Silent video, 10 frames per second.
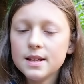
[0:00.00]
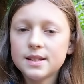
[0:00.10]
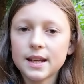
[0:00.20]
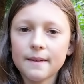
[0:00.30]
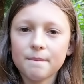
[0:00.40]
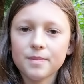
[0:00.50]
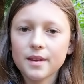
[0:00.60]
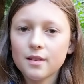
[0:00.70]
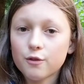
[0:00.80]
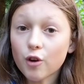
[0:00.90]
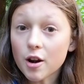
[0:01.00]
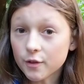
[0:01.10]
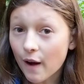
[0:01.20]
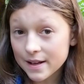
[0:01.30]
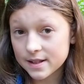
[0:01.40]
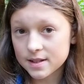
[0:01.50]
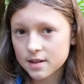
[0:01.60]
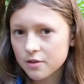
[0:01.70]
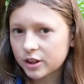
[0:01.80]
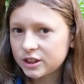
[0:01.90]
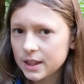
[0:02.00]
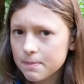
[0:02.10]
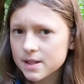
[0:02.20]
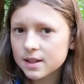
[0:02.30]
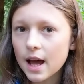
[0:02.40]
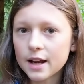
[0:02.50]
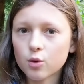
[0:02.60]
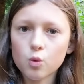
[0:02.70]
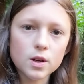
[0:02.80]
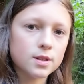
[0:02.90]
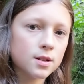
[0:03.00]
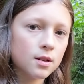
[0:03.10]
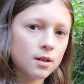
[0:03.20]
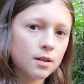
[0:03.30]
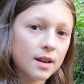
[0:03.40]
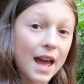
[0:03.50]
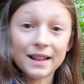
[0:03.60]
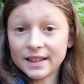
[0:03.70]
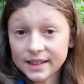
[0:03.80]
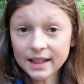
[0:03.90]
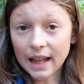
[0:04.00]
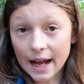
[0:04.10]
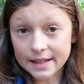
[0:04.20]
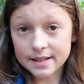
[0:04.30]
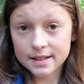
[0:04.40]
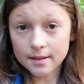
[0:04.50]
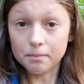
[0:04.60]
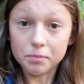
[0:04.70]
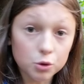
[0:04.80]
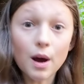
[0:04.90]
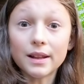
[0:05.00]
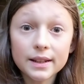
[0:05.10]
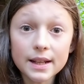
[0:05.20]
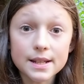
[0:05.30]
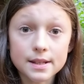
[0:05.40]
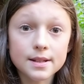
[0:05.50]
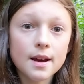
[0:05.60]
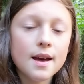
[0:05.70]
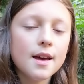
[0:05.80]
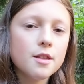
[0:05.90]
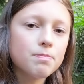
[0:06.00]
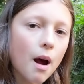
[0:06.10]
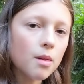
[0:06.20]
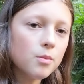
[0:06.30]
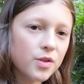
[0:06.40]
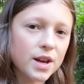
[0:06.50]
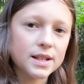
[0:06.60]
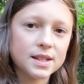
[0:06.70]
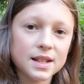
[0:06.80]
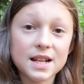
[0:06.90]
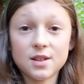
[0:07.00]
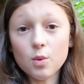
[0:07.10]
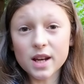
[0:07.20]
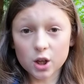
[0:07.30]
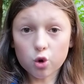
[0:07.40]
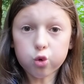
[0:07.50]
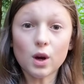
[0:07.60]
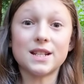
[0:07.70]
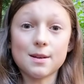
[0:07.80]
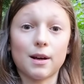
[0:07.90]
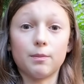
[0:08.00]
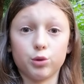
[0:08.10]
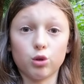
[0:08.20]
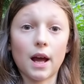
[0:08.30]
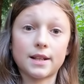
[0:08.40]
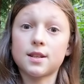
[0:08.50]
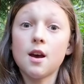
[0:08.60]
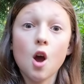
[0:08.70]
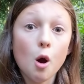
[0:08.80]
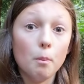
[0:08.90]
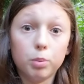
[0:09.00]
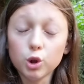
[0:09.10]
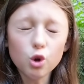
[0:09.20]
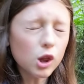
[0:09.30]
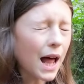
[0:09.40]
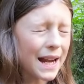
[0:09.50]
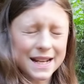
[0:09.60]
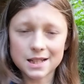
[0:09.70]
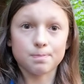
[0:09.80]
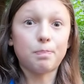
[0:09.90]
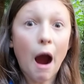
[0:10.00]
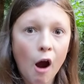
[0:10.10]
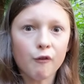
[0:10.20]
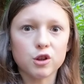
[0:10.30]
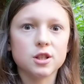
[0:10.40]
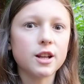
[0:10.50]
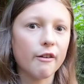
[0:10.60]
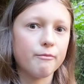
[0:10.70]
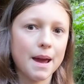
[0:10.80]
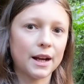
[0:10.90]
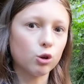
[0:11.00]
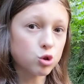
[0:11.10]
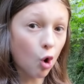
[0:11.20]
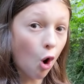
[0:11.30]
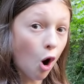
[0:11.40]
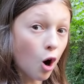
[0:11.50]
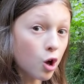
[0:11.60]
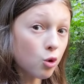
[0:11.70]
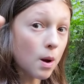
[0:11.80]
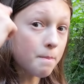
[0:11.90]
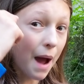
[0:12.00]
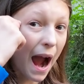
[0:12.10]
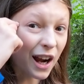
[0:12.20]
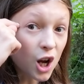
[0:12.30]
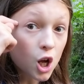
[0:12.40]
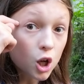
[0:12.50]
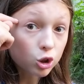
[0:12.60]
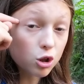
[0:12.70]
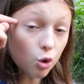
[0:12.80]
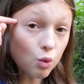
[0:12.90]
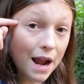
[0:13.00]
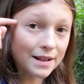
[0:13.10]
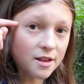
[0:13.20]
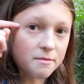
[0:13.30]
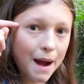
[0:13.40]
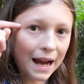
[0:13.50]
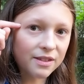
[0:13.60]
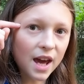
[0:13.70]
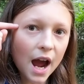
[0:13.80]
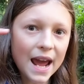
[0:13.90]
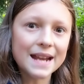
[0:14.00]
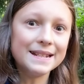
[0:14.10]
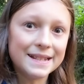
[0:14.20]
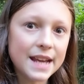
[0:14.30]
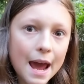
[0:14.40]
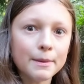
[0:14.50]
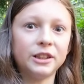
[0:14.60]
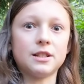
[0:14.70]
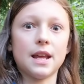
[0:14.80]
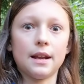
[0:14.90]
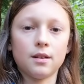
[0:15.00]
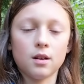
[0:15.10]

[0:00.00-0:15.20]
See, for our devices, the cheapest light was LED lights, blue LEDs. The problem with this is then we get crazy amount of blue lights. Blue light is powerful stuff, man. It goes all the way back to the retina, the back of the eye, and damages it.